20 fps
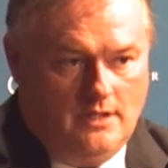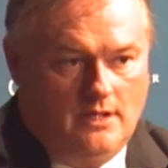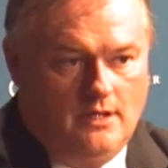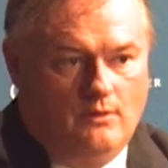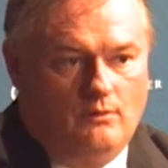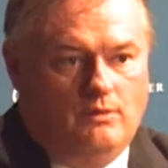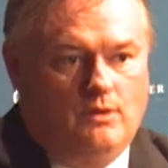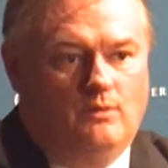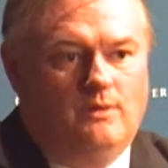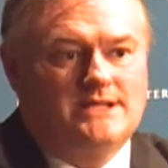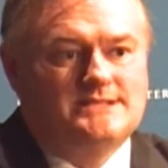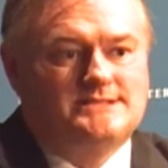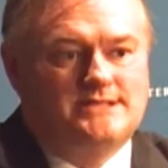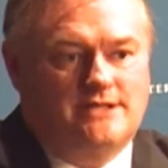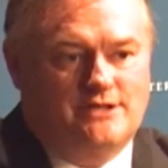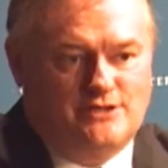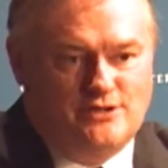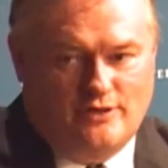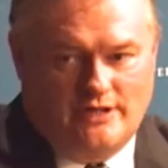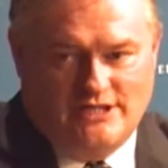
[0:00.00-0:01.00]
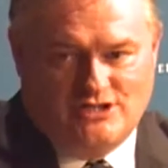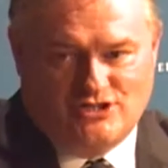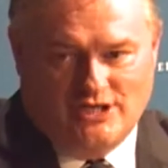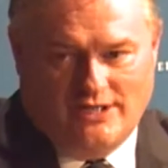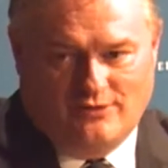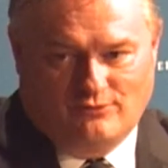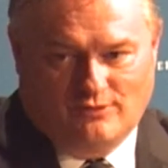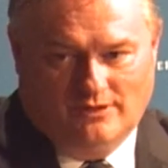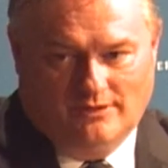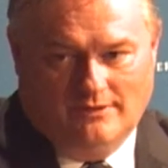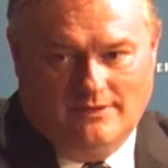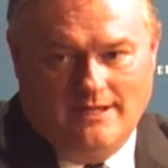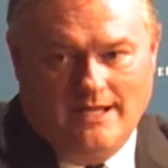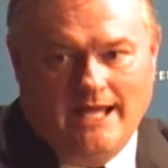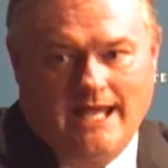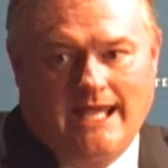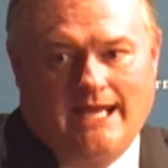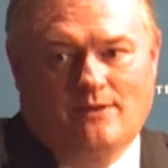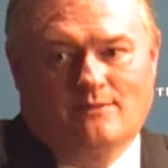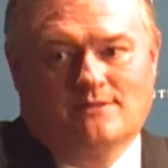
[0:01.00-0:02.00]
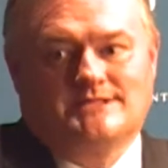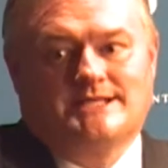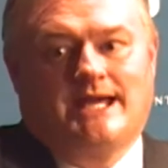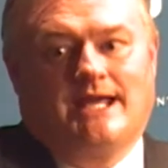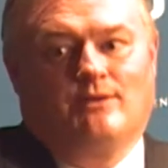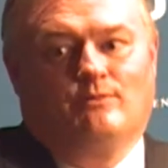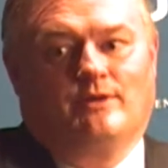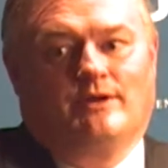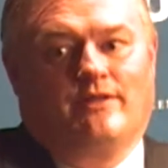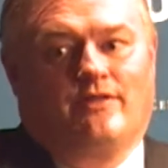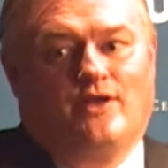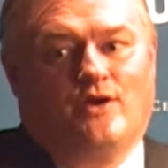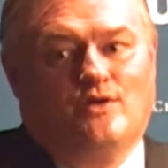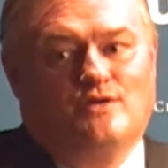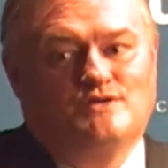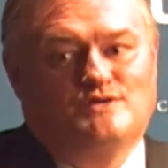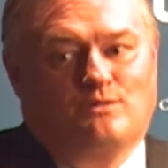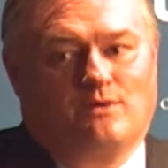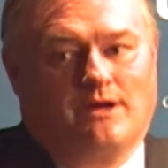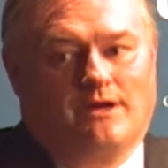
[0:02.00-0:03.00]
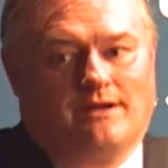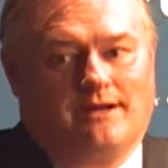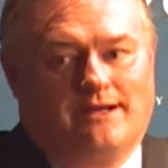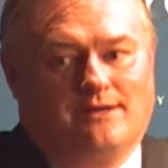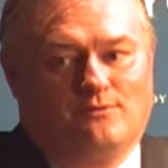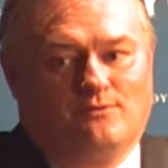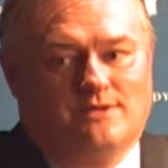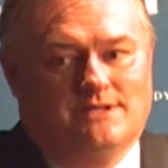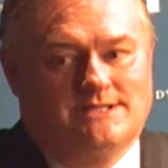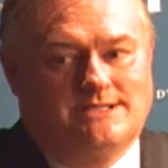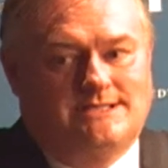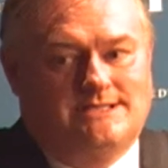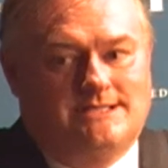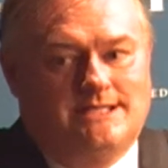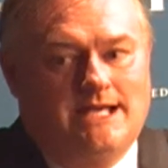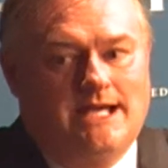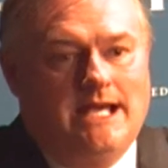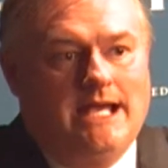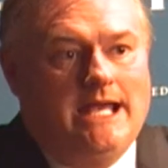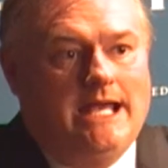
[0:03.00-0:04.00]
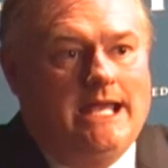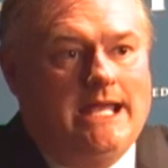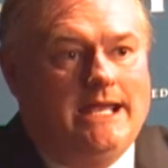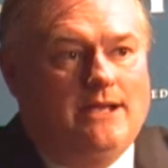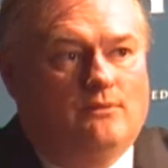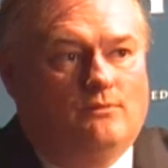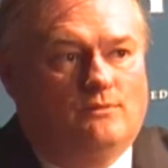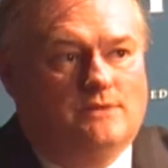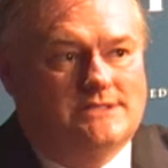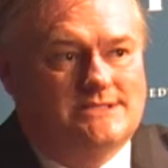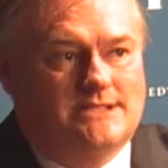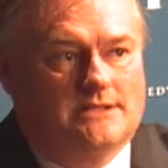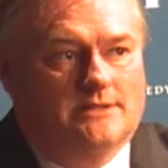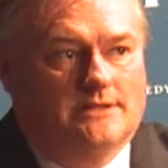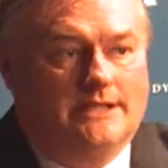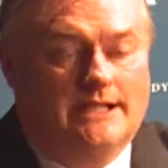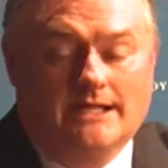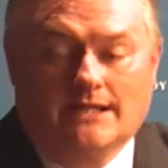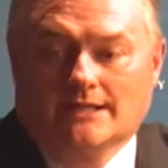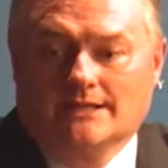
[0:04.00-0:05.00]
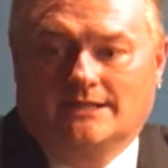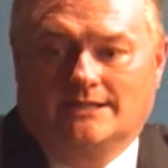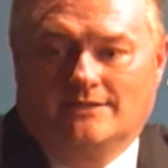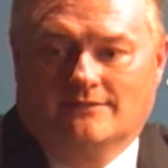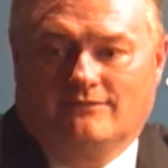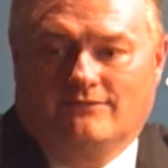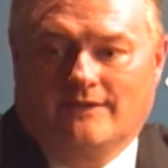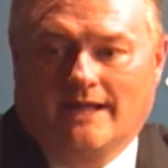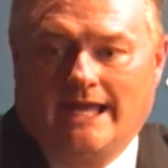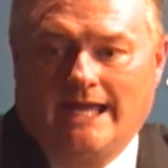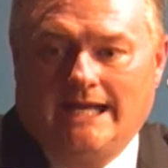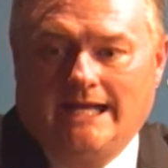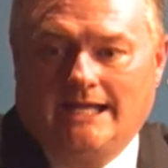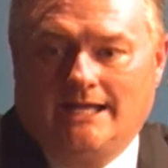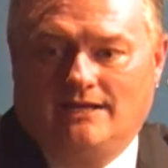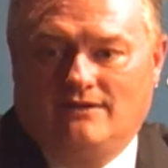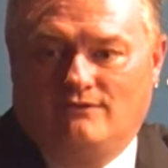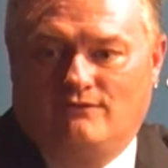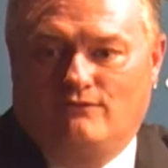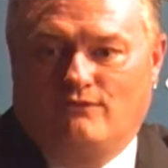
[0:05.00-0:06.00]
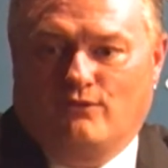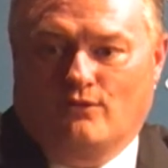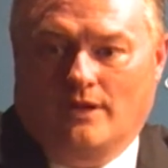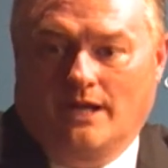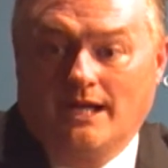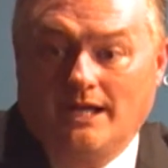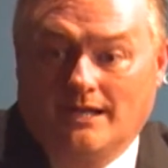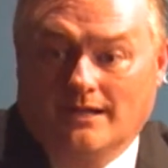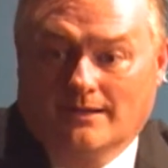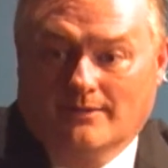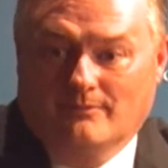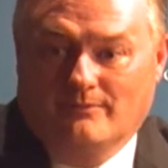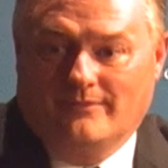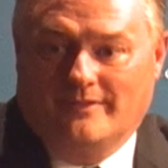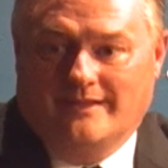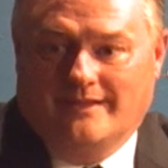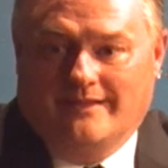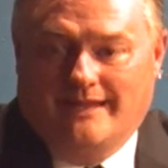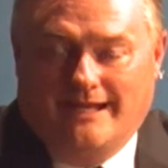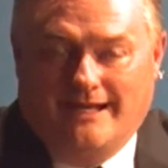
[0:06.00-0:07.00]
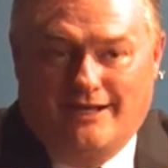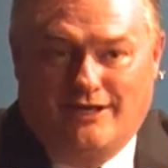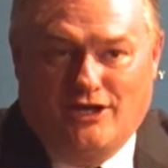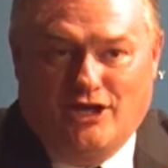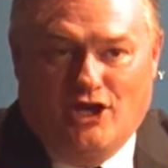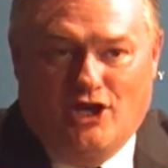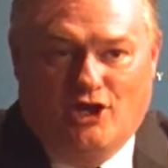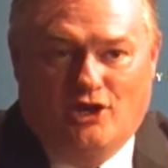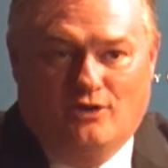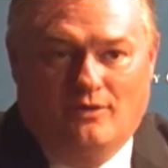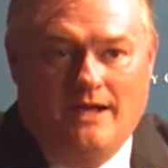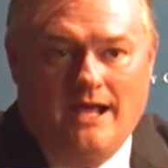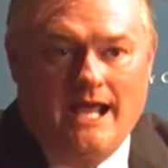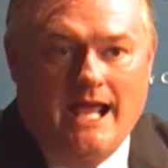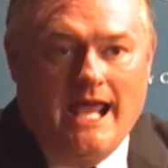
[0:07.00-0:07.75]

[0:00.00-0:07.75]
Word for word: Well, what's an Attorney General? And it was kind of one of those where it was a little deflating for him that they didn't know,